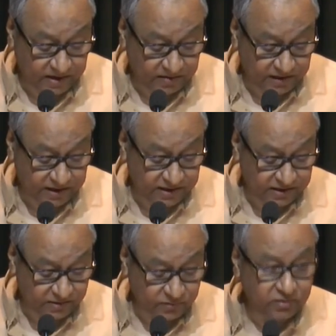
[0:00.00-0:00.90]
saying
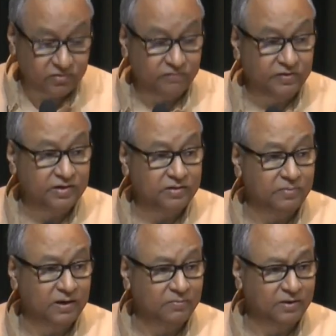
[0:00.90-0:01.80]
that she wants to visit
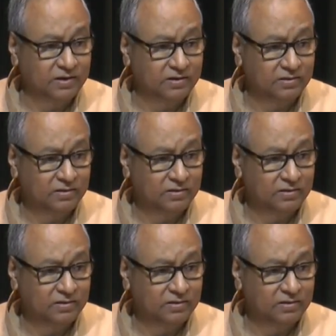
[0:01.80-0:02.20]
Parliament